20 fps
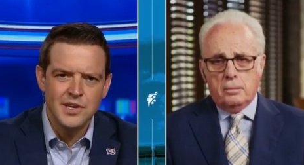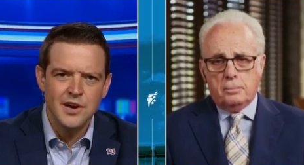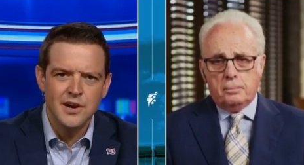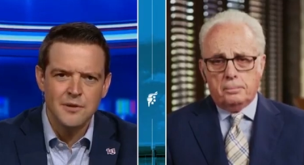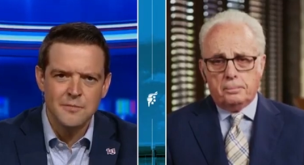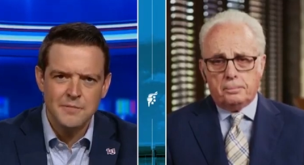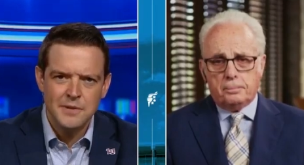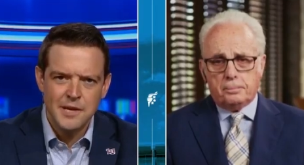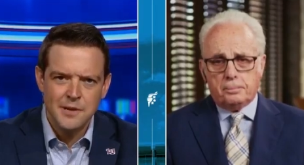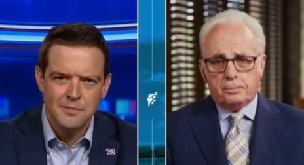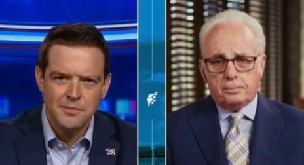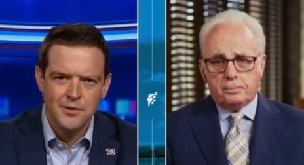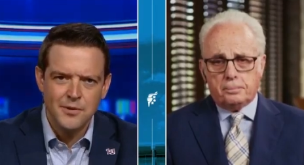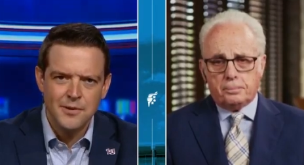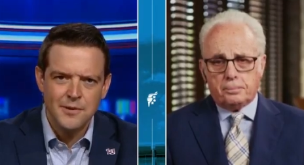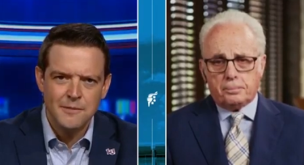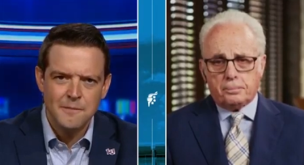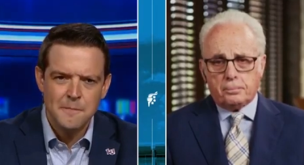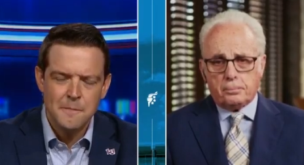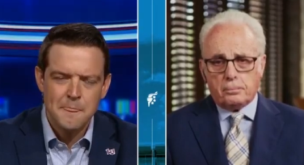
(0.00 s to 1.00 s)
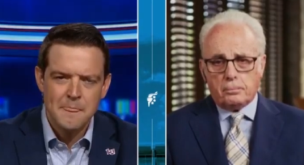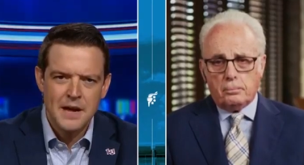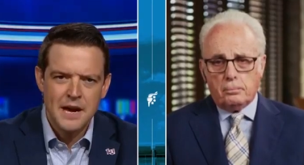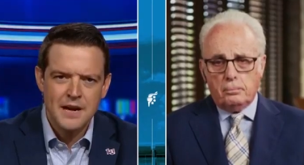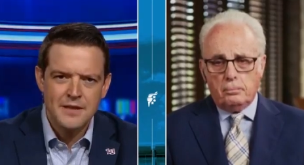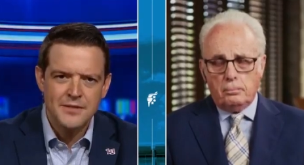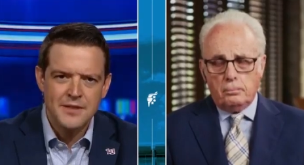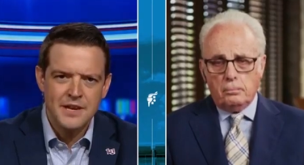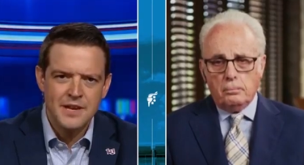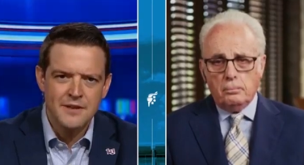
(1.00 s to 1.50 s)
Speaker 1: people. I
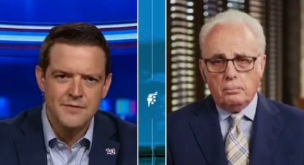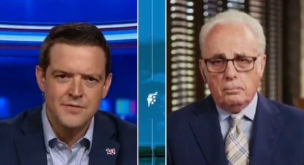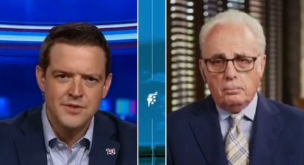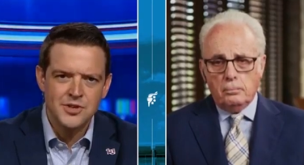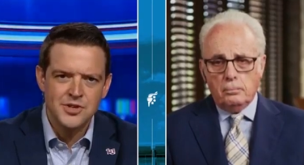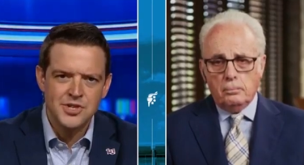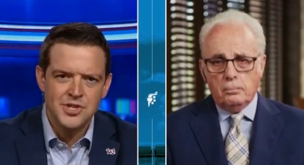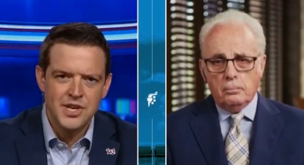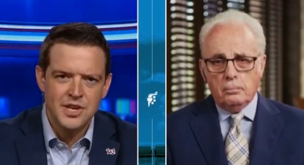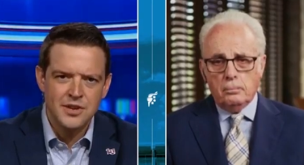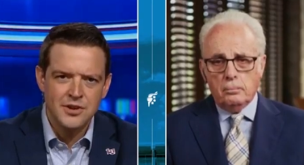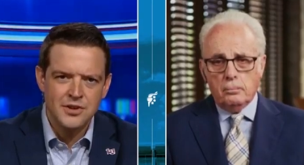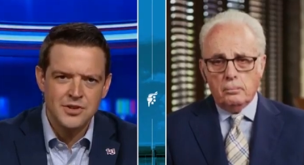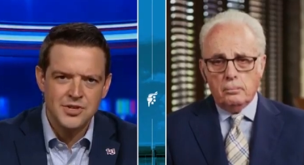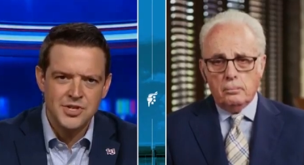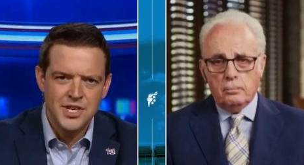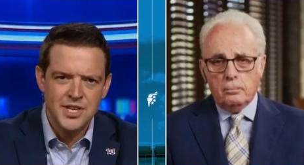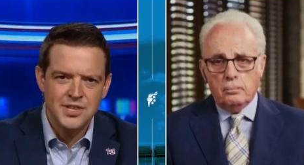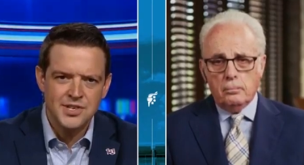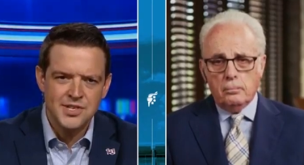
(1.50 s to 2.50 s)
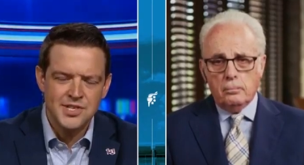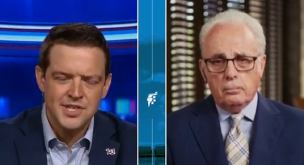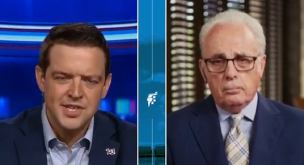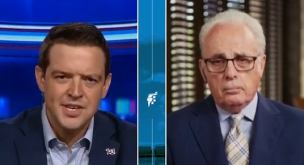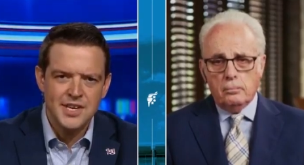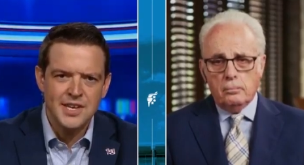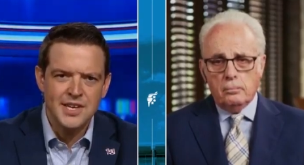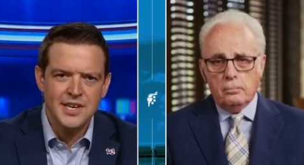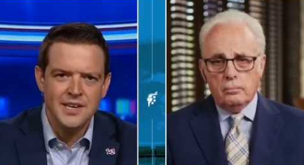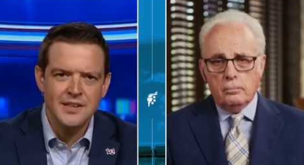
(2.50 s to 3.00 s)
think of the Gen, Gen Z, the